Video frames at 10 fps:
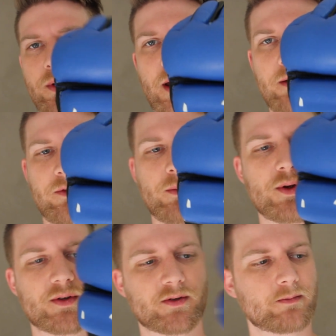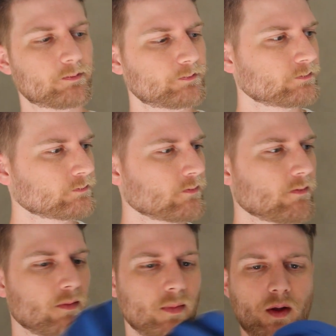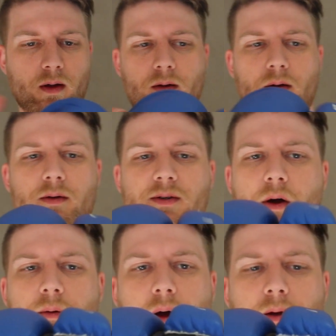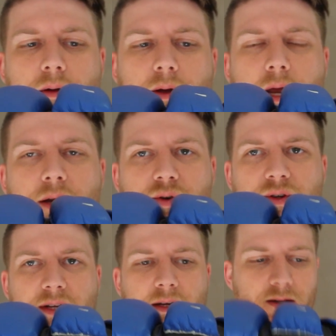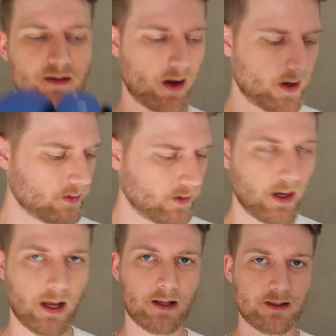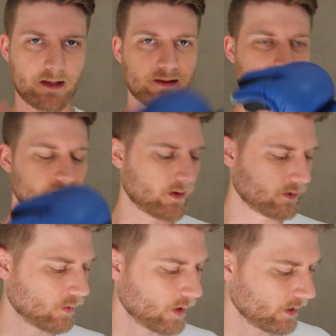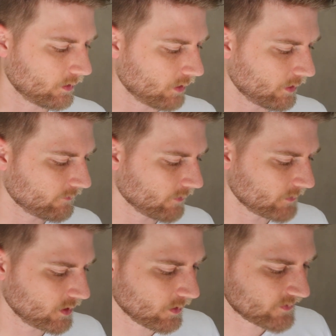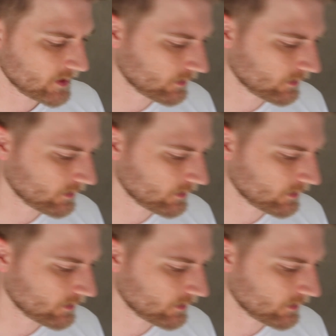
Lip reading: down from use. So interesting design, and it does differ quite a lot from the UFC